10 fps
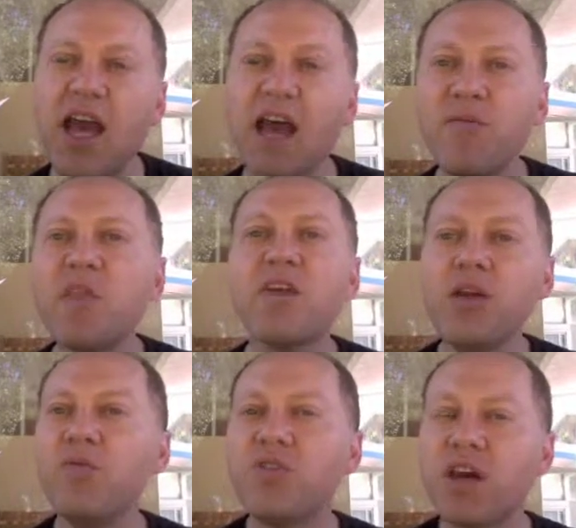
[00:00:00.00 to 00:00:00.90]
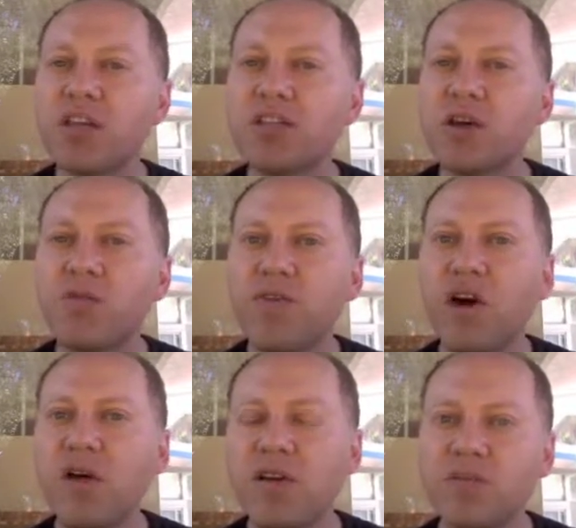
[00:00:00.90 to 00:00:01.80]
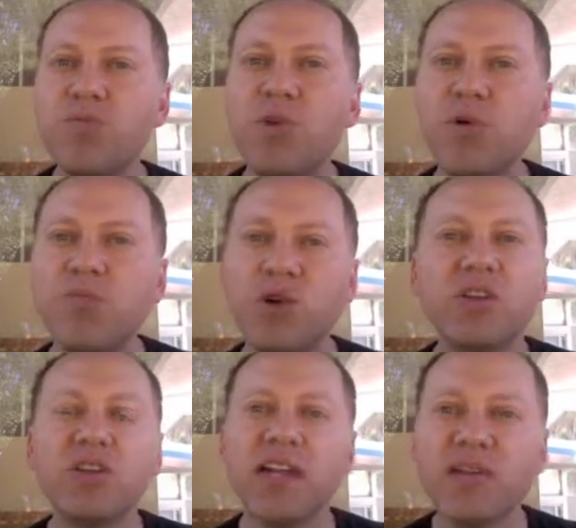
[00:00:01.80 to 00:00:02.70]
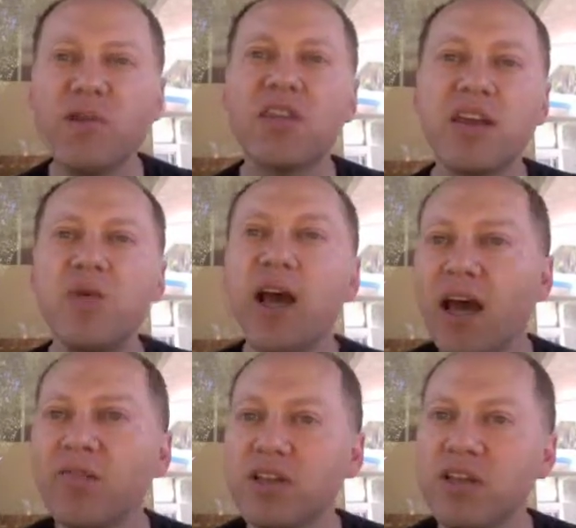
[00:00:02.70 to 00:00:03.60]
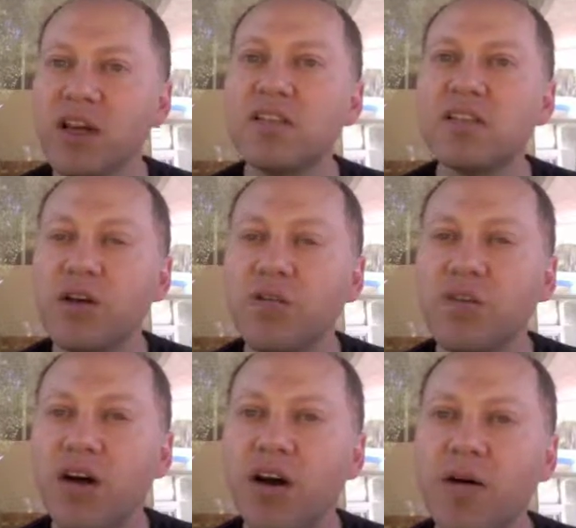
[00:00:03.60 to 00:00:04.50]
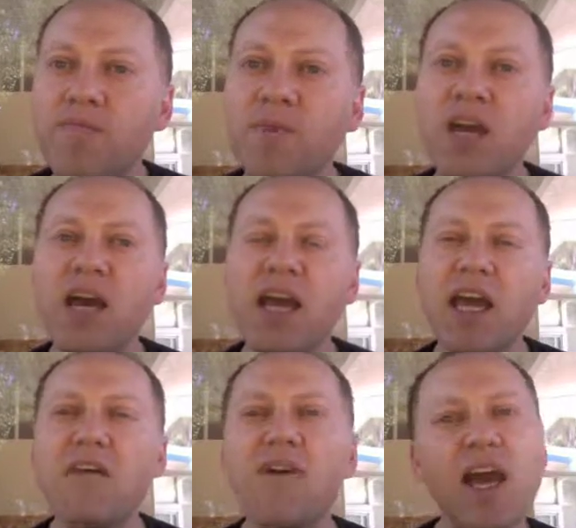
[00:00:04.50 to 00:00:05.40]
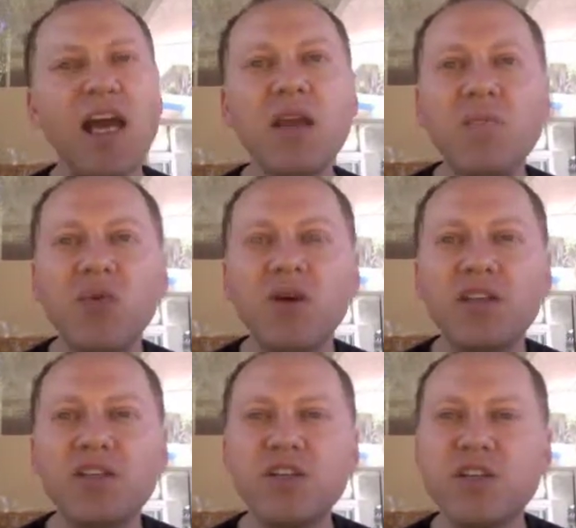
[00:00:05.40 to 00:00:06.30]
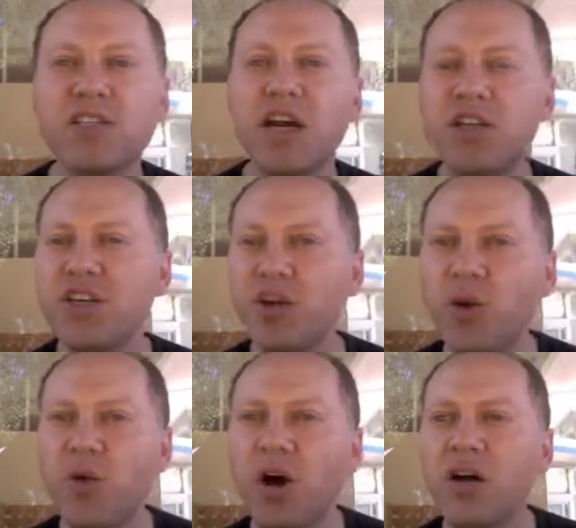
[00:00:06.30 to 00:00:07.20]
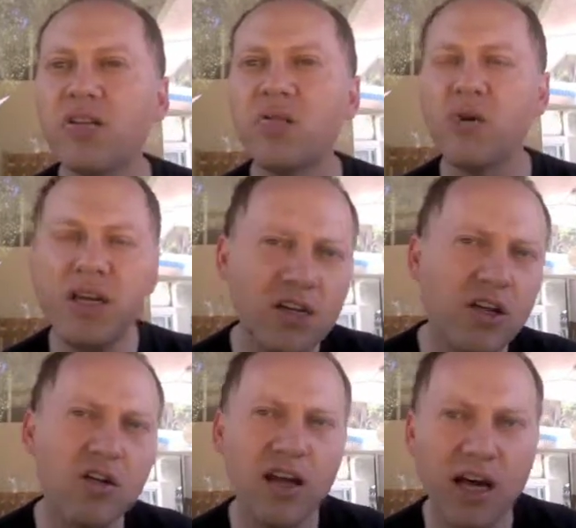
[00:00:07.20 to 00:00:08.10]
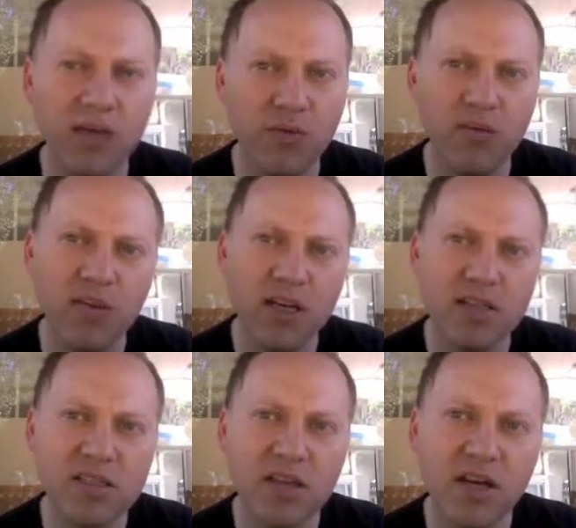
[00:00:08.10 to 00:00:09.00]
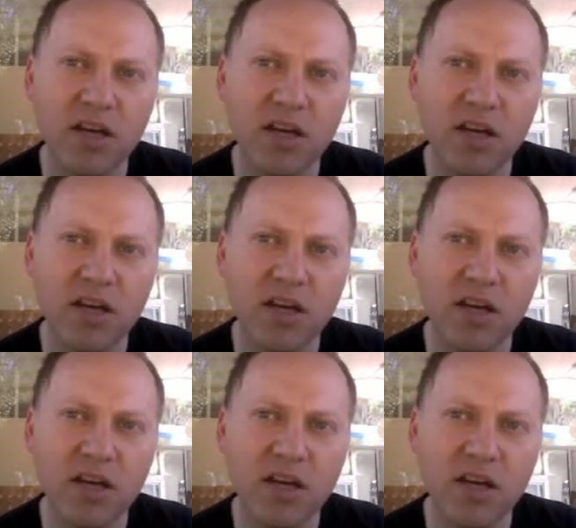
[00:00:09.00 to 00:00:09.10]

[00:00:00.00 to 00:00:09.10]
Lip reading: Everything you've done so far is more important than everything you haven't done so far. If at any point you decide, you know what, we could go live with this,